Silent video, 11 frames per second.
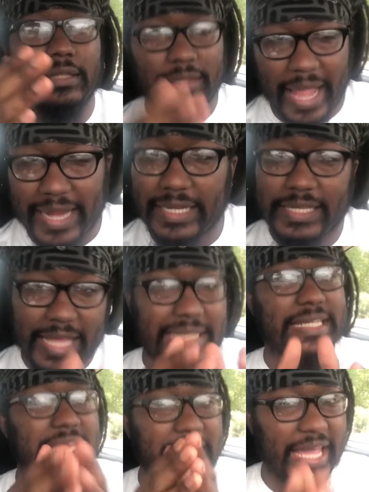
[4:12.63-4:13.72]
lightning, yes,
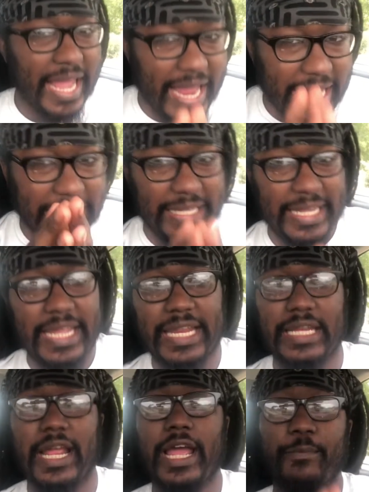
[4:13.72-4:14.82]
he can eat
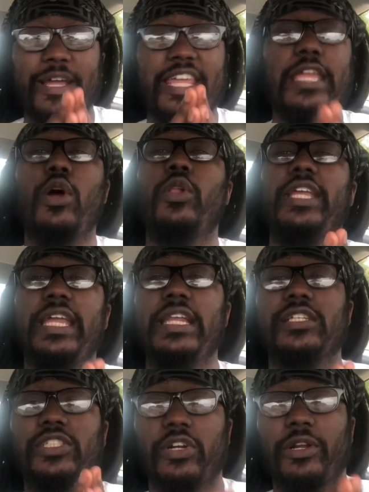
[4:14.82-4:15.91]
it, but he can only eat
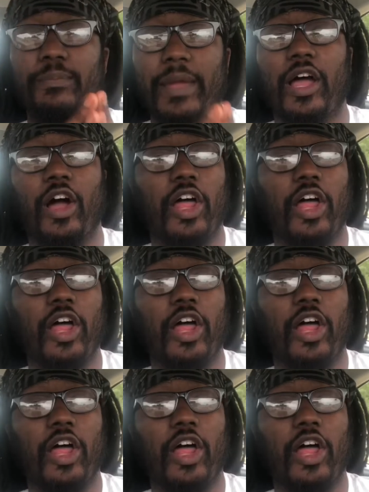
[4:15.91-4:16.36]
a certain amount.